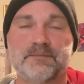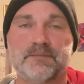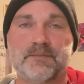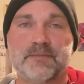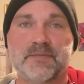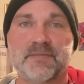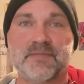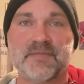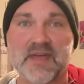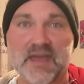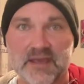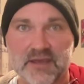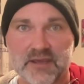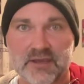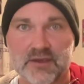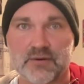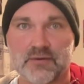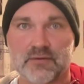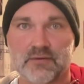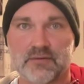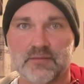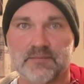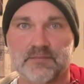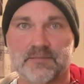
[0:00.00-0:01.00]
Thank
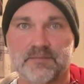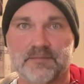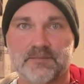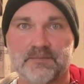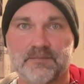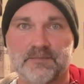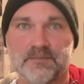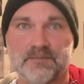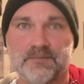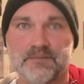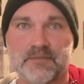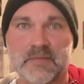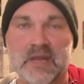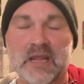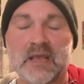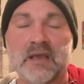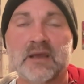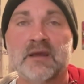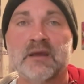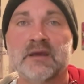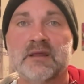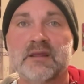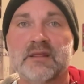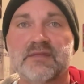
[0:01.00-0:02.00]
you.
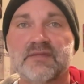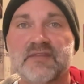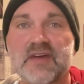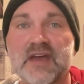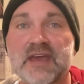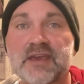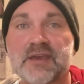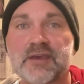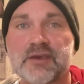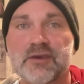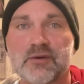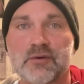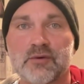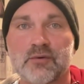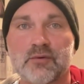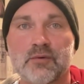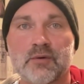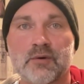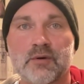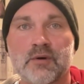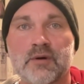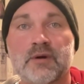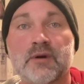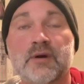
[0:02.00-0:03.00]
Thank you
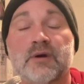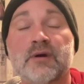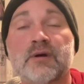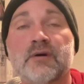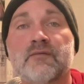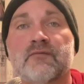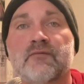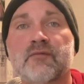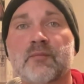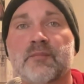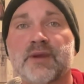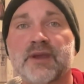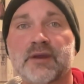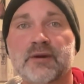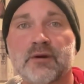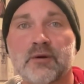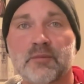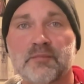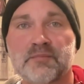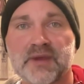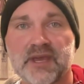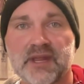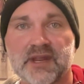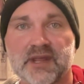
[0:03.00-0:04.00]
for being
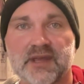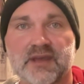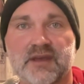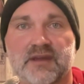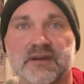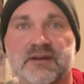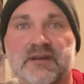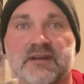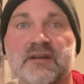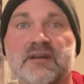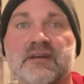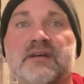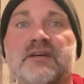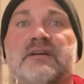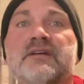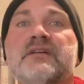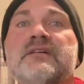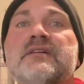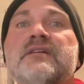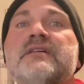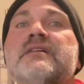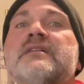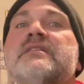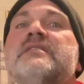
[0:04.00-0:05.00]
obedient.
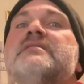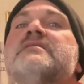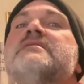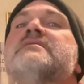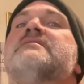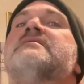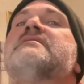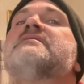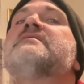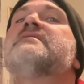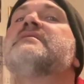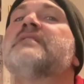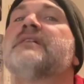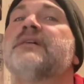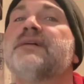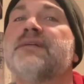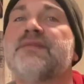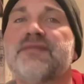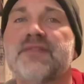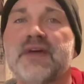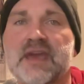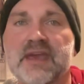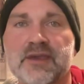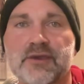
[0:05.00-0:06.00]

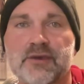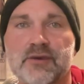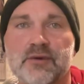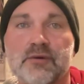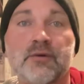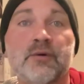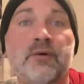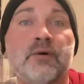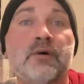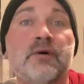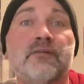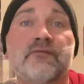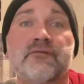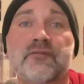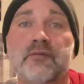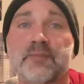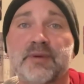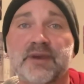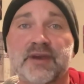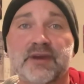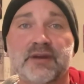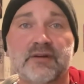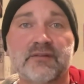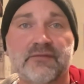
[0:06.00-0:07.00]
Thank you for
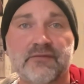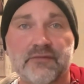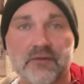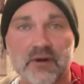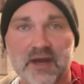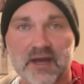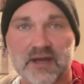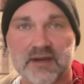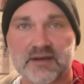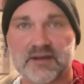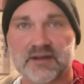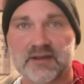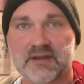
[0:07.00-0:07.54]
being a friend.